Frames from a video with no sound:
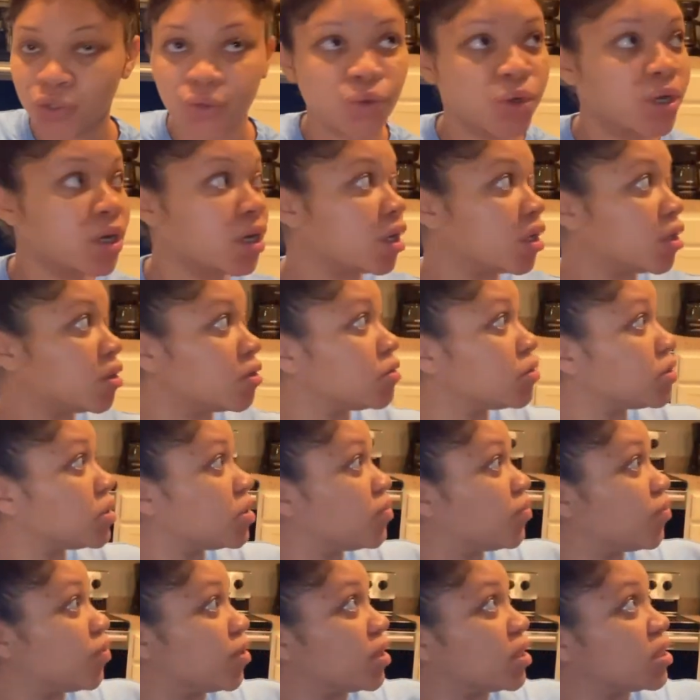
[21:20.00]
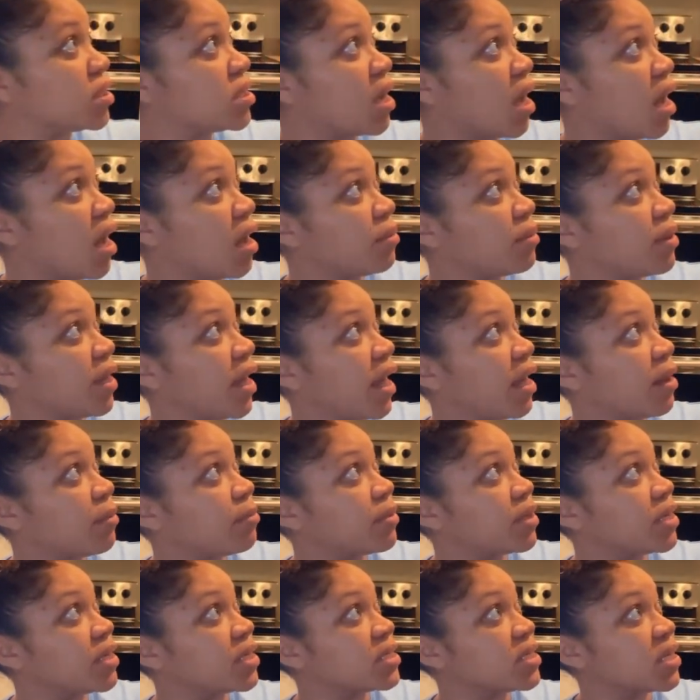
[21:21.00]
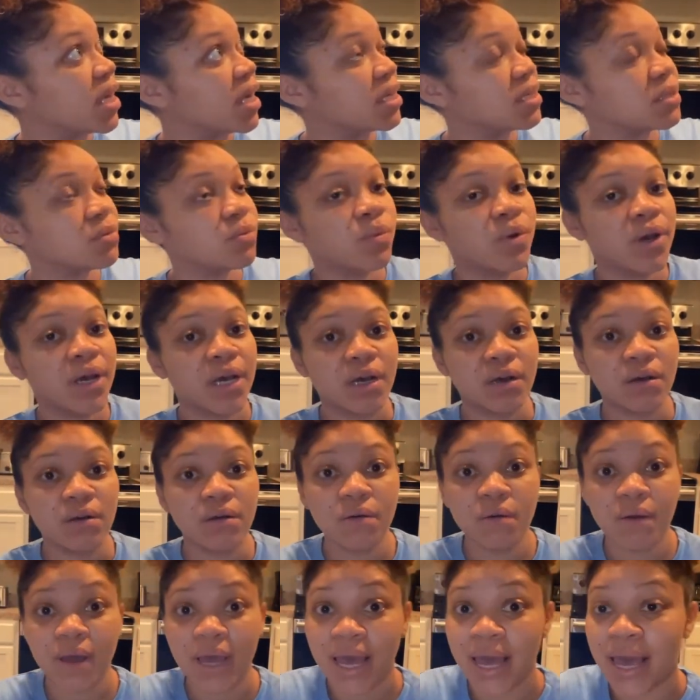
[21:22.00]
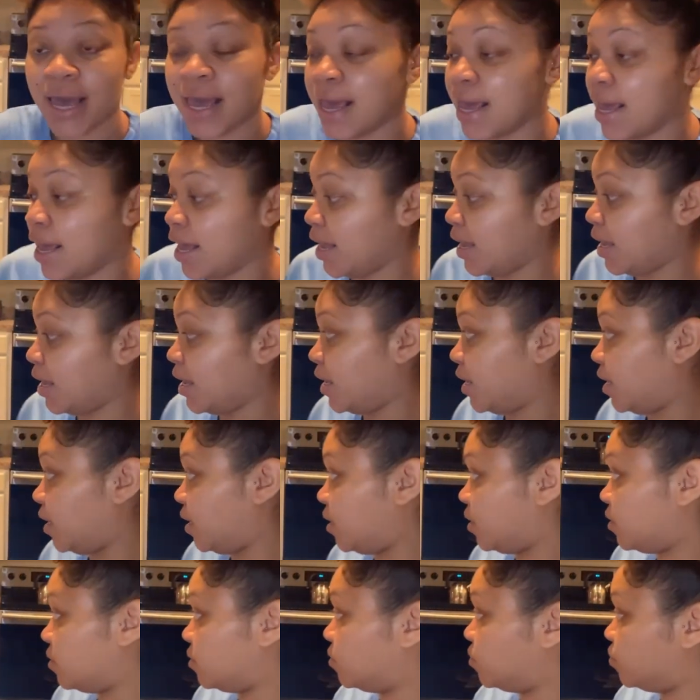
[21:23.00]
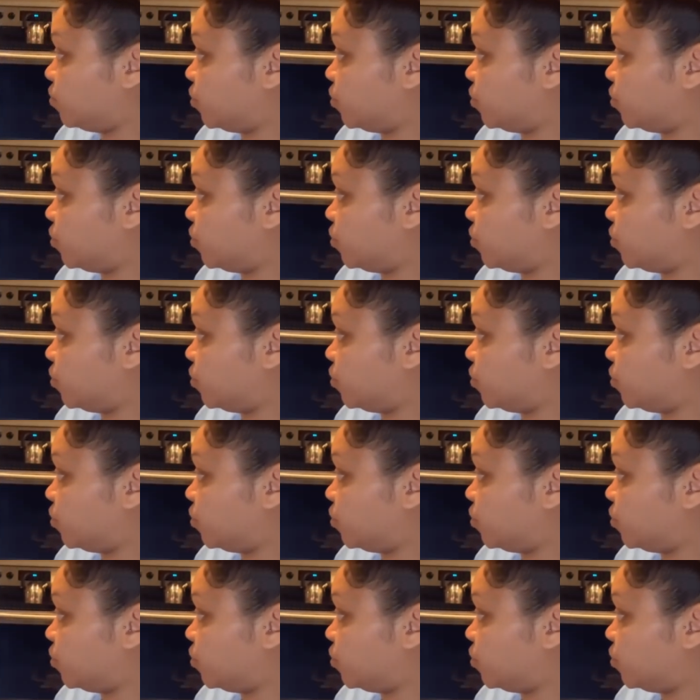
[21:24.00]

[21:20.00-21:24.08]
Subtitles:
coats for the top cabinets as well, and we're